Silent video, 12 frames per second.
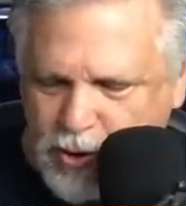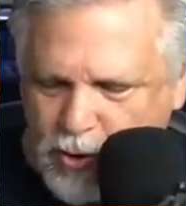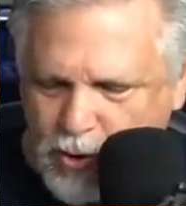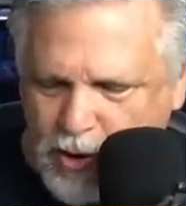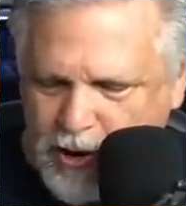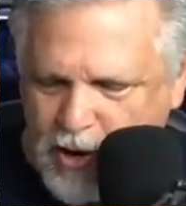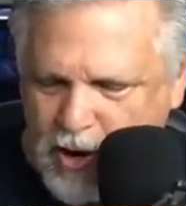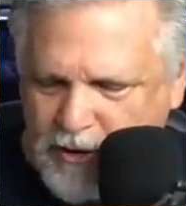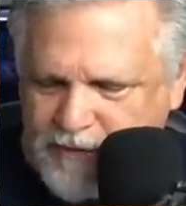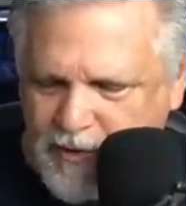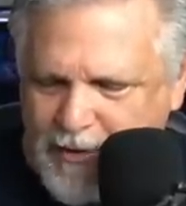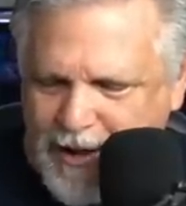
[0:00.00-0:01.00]
early on
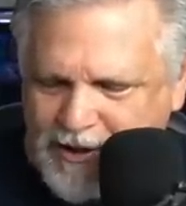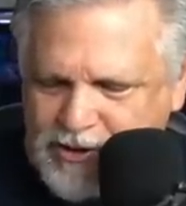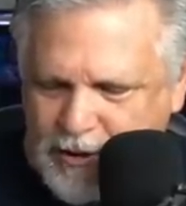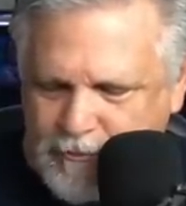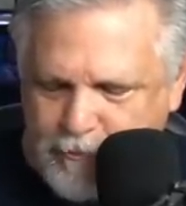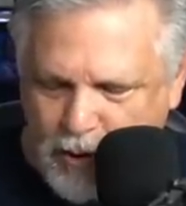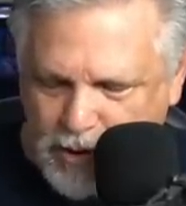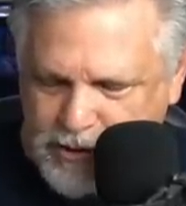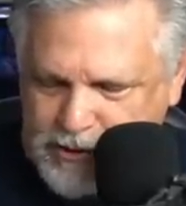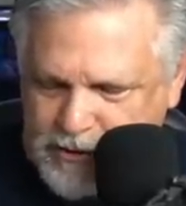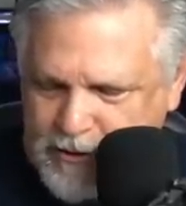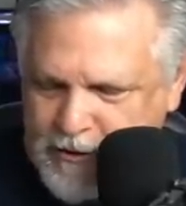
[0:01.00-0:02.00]
from excellent
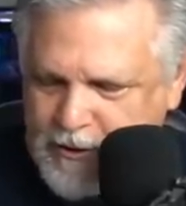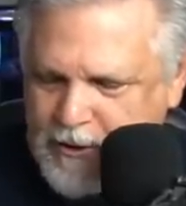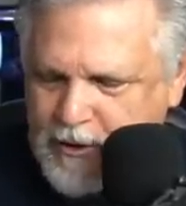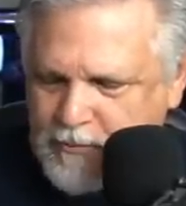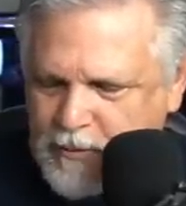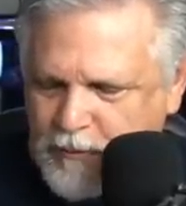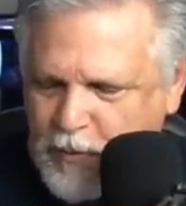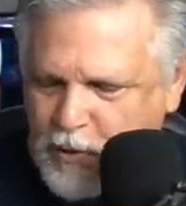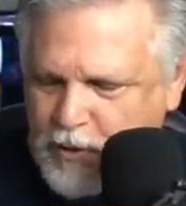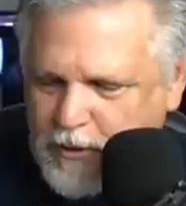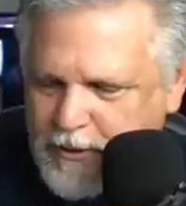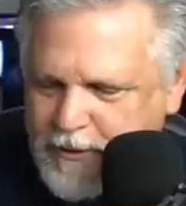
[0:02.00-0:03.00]
books
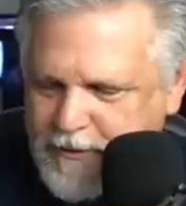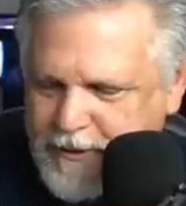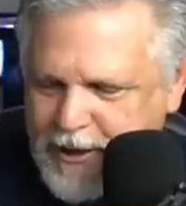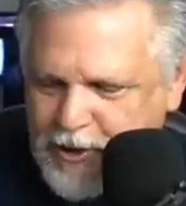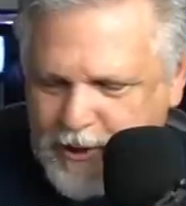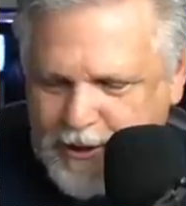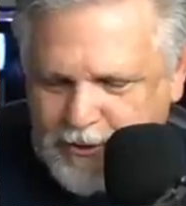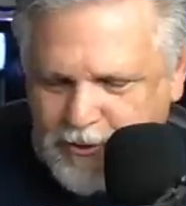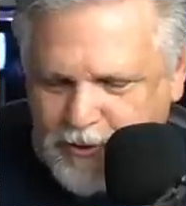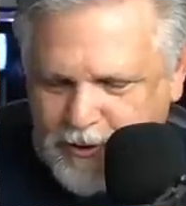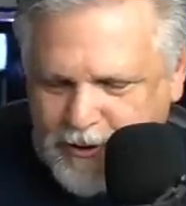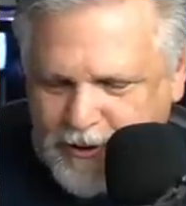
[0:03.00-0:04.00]
before the internet or